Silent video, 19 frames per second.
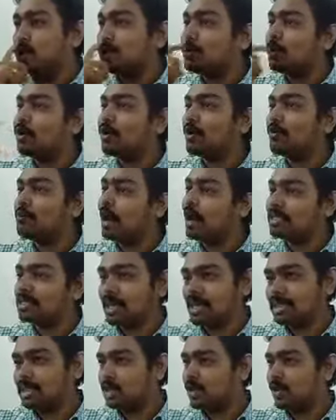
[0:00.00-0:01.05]
Tomorrow bank
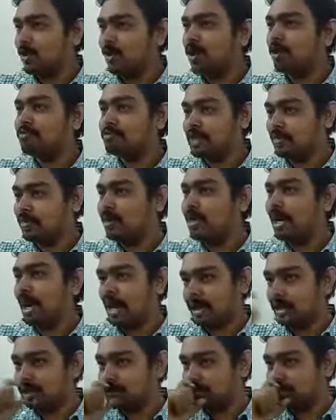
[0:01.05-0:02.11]
sanction loan of say 1
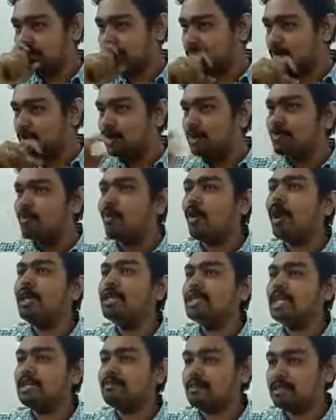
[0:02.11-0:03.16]
lakh,
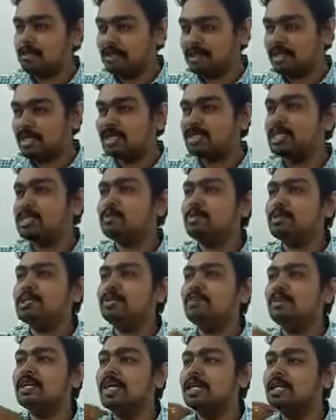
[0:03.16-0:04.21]
0.3% this
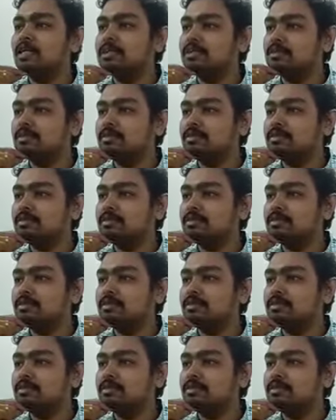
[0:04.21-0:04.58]
person will get.